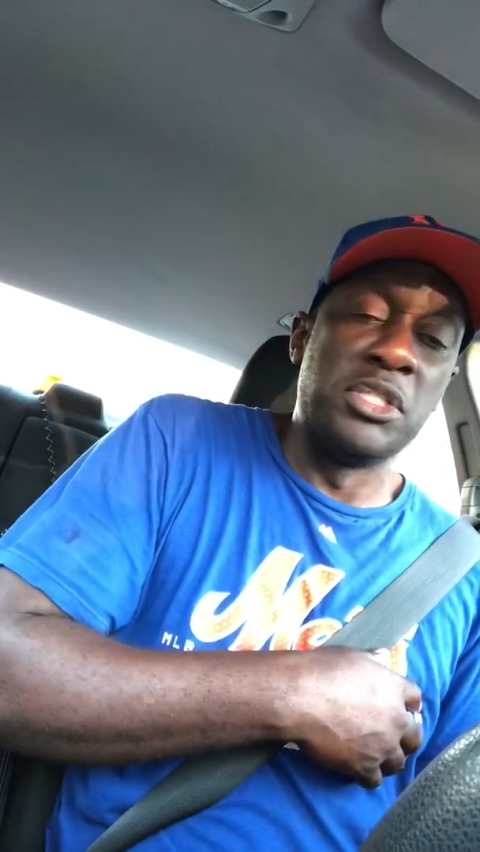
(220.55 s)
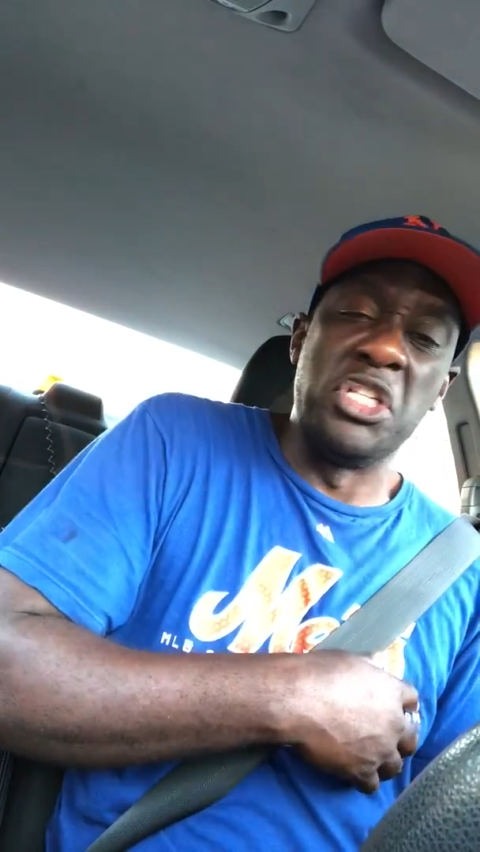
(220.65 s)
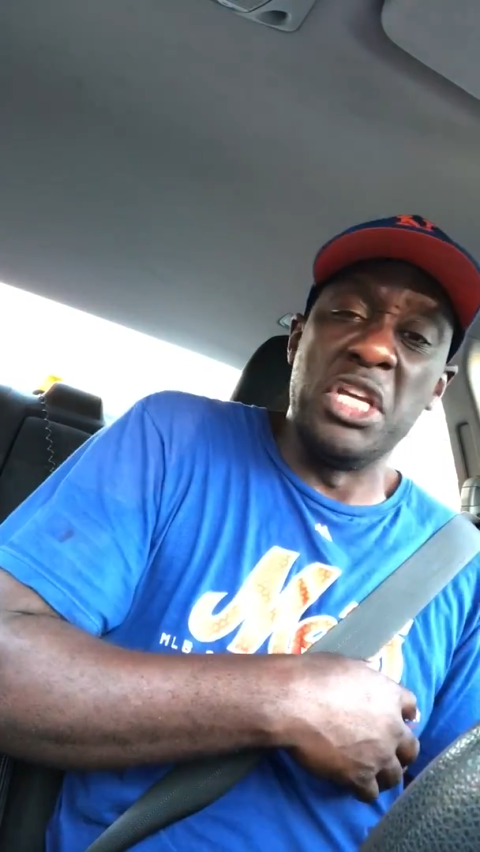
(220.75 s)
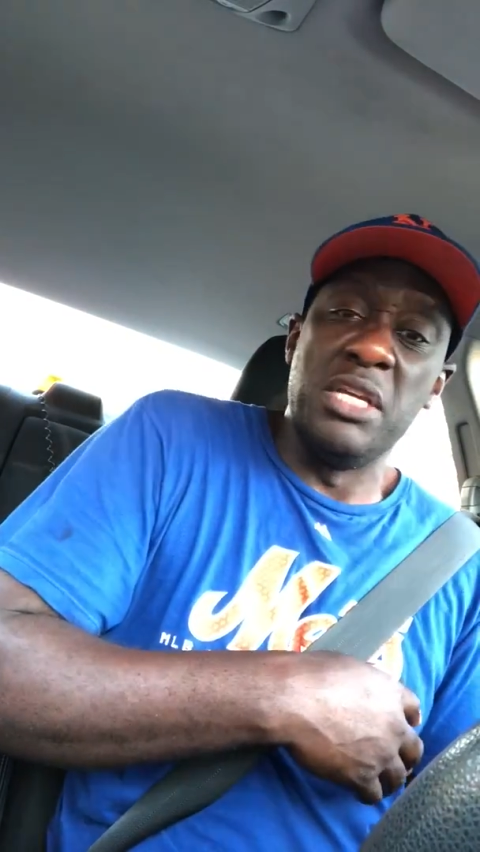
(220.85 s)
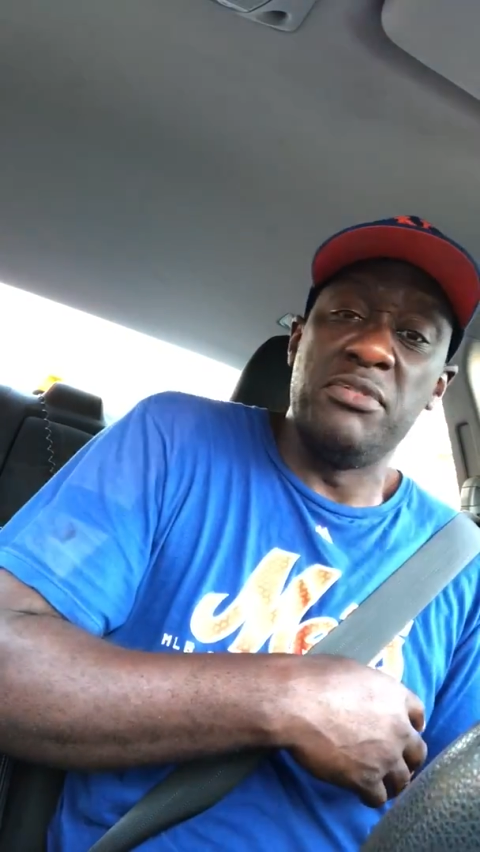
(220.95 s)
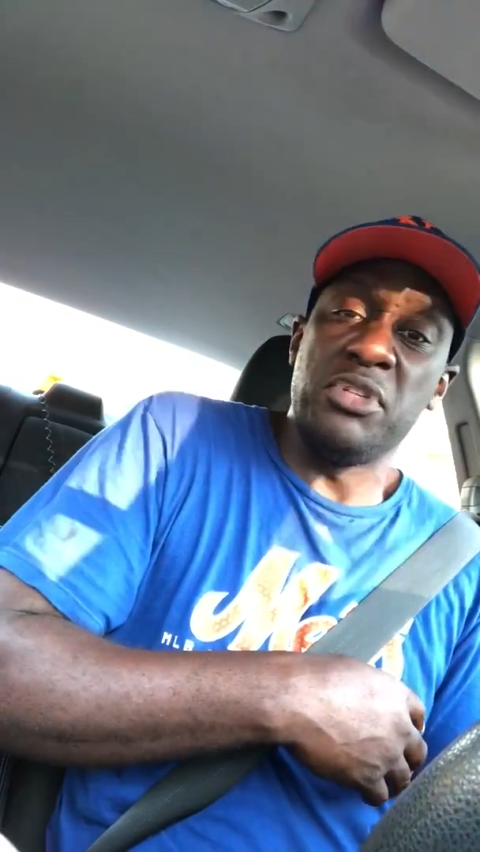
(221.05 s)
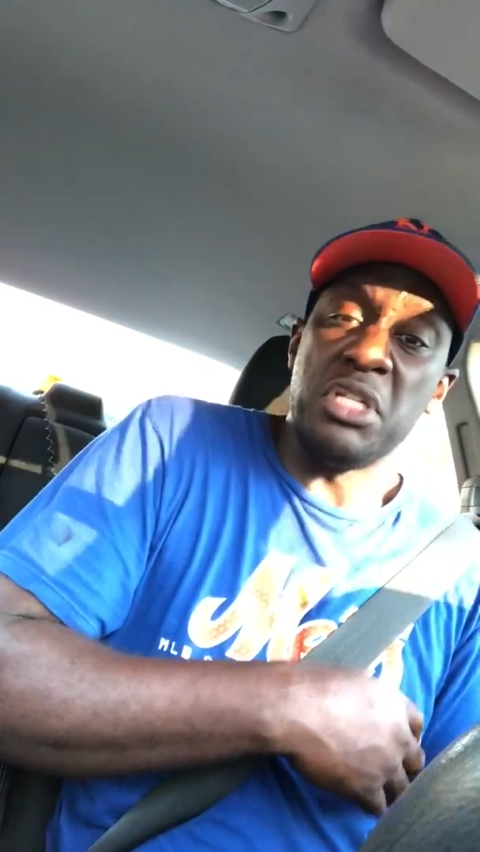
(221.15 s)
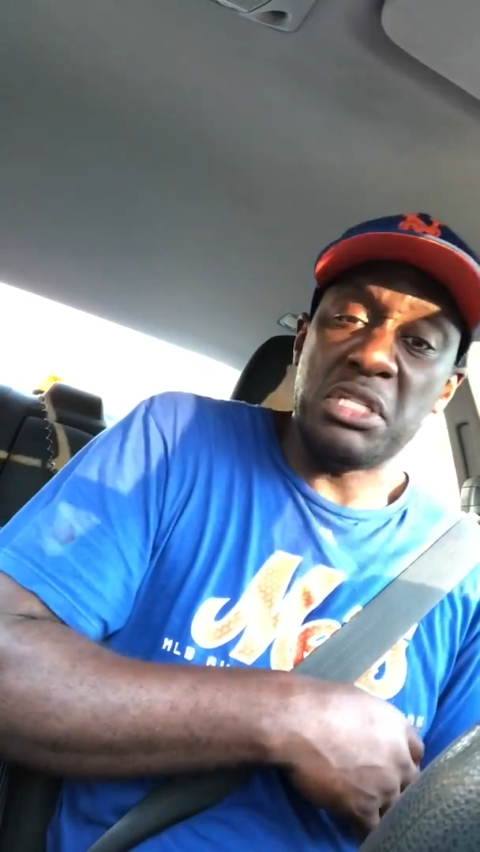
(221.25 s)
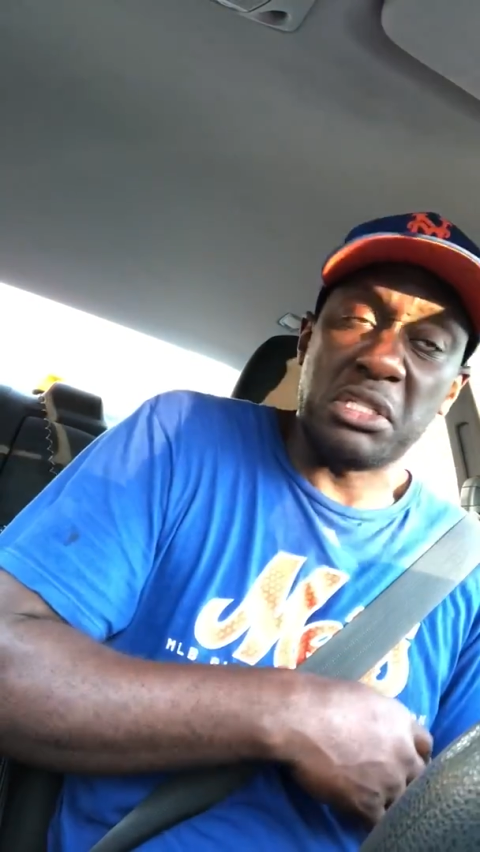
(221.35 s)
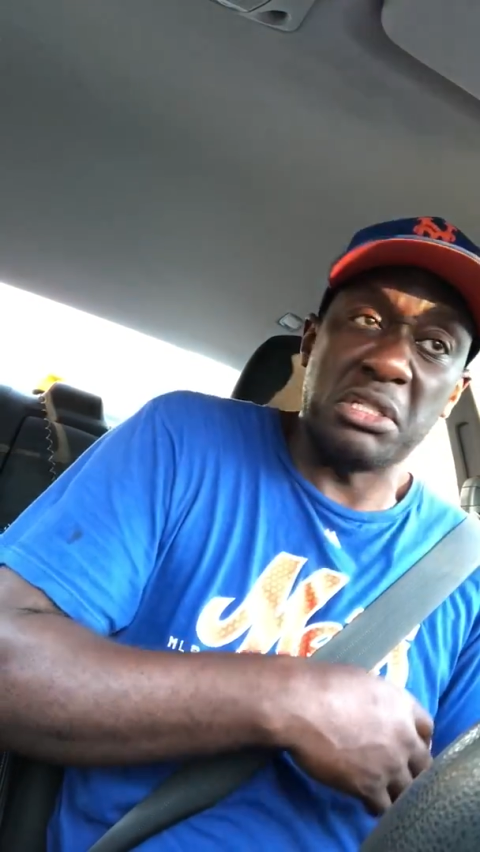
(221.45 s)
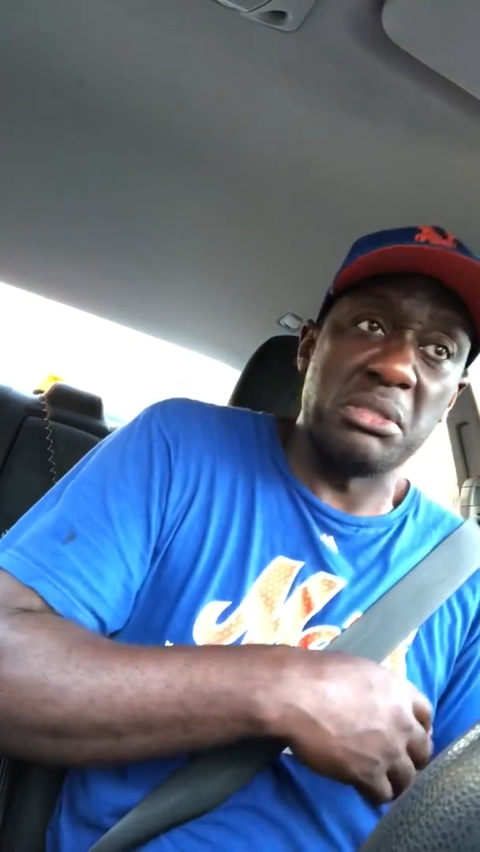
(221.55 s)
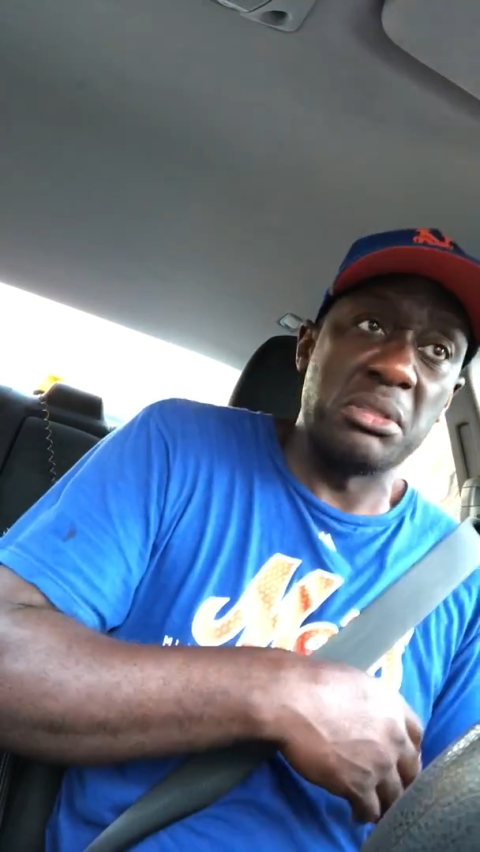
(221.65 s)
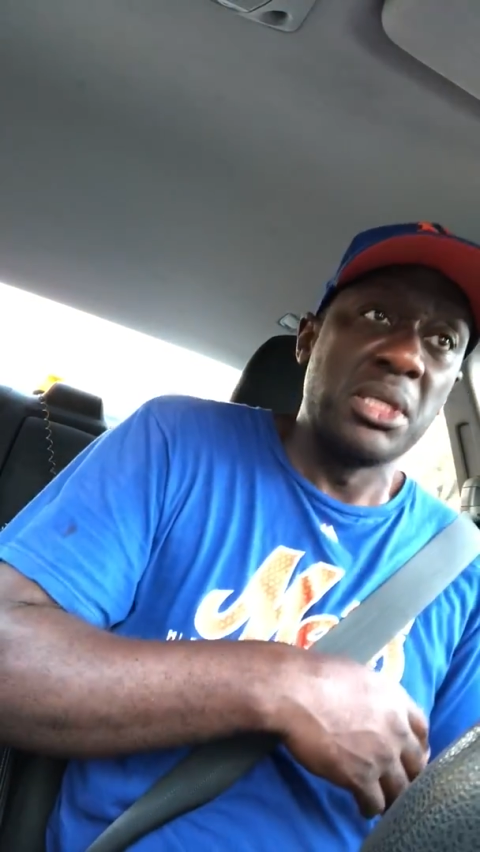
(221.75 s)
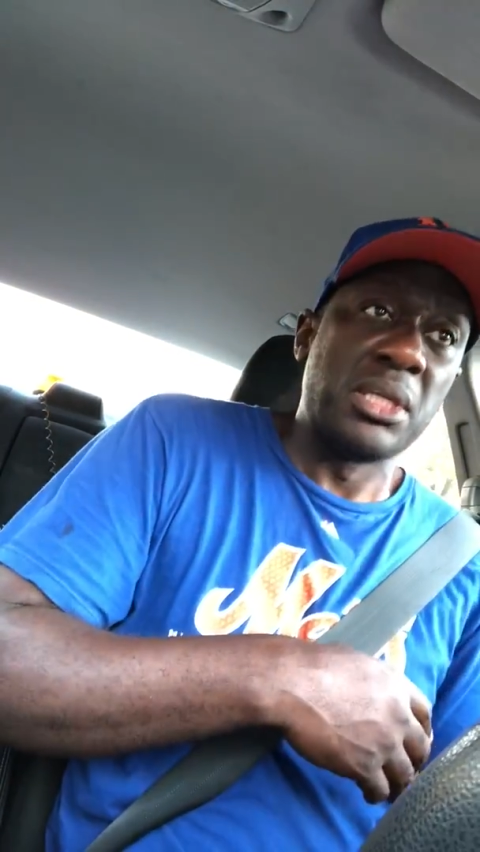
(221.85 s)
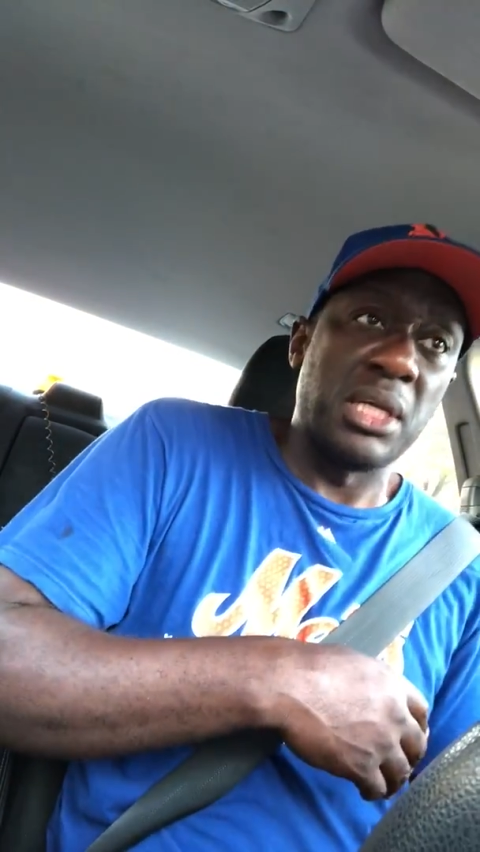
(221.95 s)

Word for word: devious and,